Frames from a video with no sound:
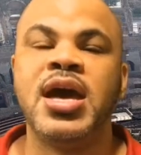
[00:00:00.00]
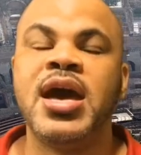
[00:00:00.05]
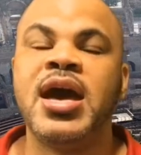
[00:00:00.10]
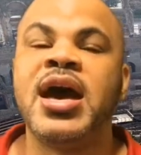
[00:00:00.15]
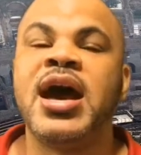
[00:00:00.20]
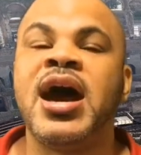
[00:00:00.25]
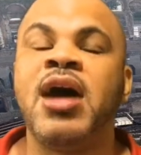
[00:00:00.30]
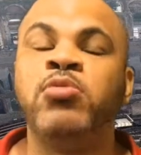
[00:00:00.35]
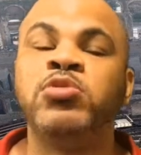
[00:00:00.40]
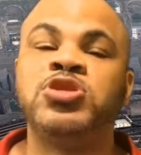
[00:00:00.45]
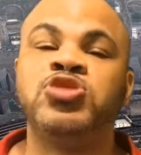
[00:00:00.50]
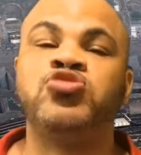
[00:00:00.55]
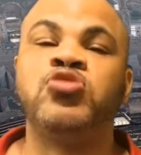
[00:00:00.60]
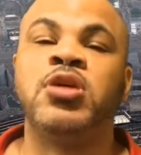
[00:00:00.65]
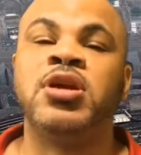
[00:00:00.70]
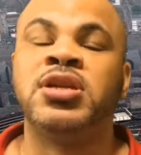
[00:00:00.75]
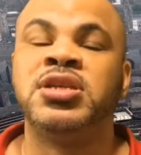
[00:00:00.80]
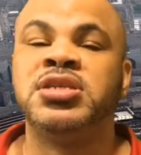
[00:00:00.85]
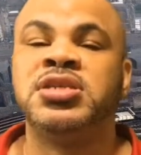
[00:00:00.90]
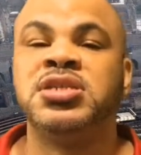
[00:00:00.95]
I would strongly
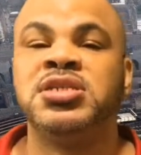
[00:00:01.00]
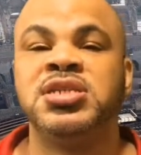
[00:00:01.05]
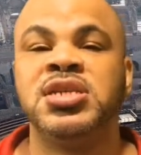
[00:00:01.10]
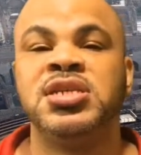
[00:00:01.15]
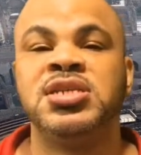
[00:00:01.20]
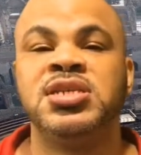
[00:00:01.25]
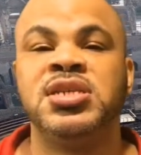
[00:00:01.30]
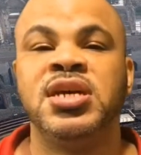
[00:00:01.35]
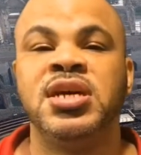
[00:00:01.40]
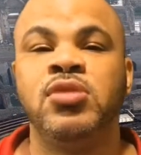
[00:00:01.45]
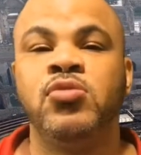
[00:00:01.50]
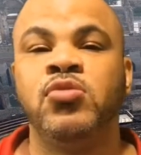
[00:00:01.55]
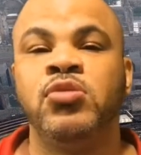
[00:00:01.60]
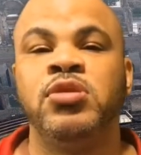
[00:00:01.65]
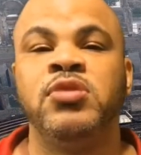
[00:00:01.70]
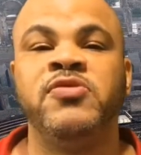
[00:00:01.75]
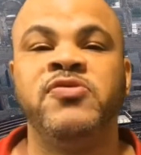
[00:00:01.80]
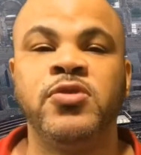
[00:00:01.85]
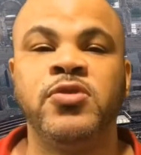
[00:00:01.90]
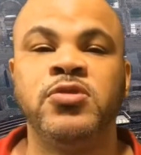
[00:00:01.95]
suggest that on your
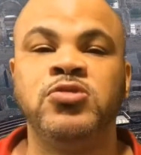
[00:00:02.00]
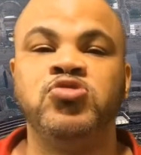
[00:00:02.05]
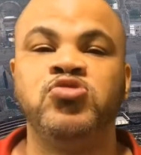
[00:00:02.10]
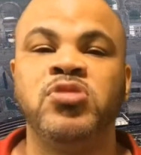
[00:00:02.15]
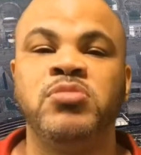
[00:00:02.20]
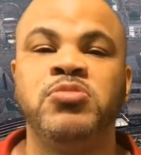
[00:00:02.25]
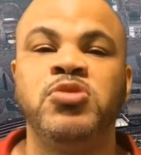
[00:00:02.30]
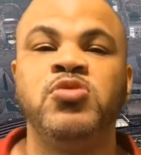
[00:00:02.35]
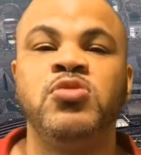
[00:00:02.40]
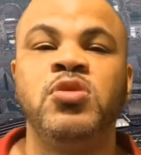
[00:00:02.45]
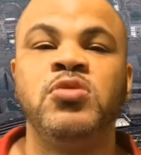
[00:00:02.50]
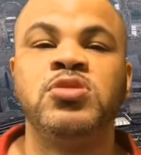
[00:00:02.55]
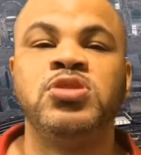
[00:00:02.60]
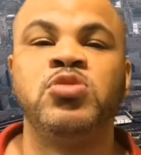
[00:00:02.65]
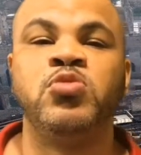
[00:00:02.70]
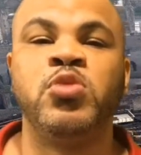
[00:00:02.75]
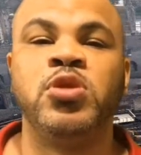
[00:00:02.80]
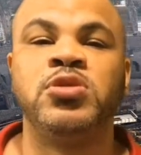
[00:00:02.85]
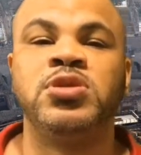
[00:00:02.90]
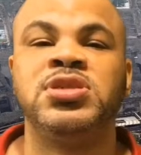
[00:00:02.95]
first trip, you go
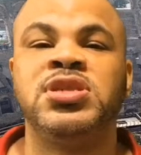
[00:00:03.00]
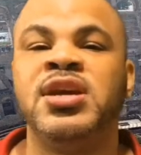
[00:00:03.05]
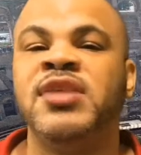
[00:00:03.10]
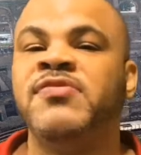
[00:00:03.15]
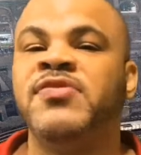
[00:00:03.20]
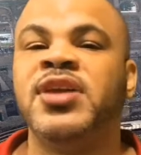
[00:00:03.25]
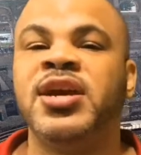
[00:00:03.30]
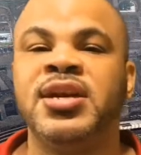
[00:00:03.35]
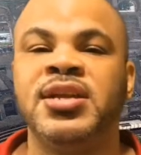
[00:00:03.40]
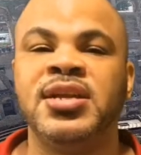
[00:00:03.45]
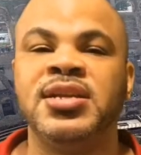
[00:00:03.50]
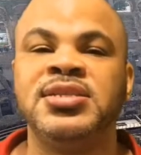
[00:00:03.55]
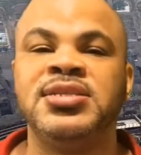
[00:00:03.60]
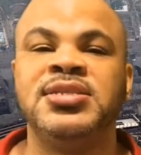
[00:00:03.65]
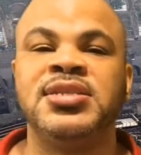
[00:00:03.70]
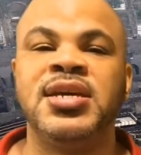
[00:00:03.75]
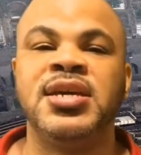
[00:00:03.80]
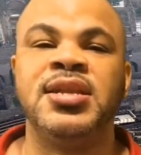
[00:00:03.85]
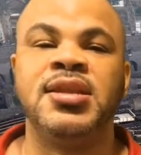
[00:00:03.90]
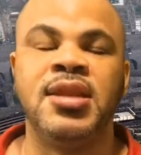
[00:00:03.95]
somewhere safe, like let's
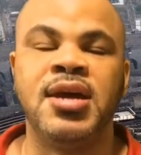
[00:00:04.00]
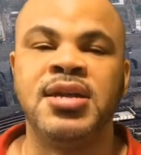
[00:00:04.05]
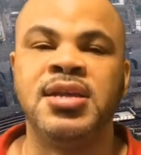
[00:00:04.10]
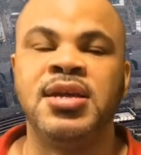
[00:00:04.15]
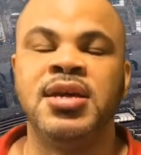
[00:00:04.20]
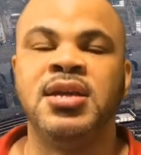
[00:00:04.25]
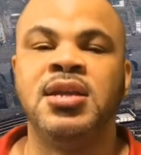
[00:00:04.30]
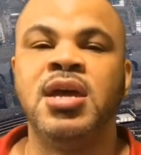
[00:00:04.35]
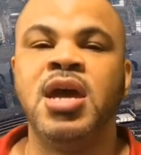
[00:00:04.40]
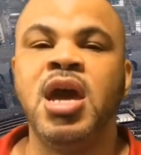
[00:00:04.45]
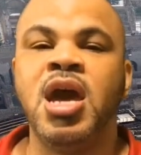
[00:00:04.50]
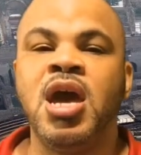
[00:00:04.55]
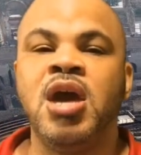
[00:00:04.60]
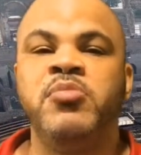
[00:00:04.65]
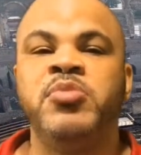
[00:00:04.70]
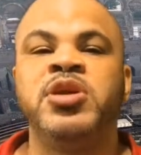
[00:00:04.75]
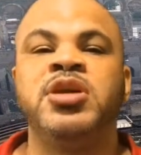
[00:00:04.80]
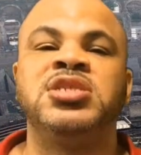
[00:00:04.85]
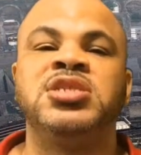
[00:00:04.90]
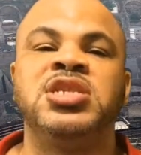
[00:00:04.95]
say London,
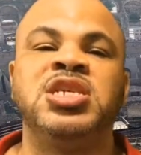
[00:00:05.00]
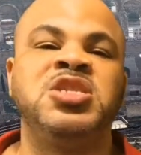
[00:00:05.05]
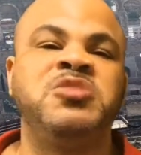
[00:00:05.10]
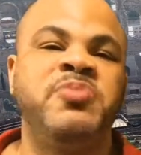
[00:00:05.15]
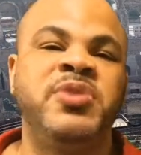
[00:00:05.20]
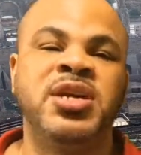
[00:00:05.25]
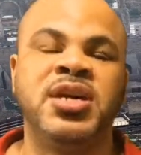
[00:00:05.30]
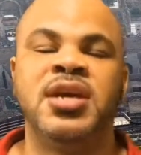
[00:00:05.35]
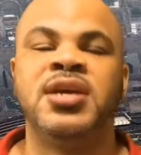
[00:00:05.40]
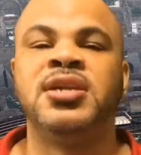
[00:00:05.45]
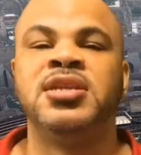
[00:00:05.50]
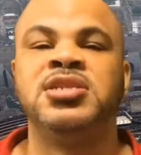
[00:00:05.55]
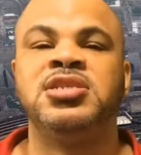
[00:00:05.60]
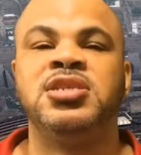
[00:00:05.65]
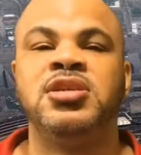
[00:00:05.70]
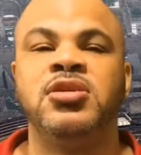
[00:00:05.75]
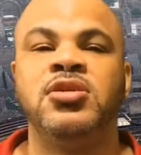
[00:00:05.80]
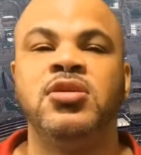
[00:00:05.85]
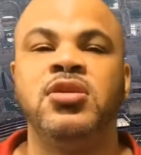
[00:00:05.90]
because they speak English there.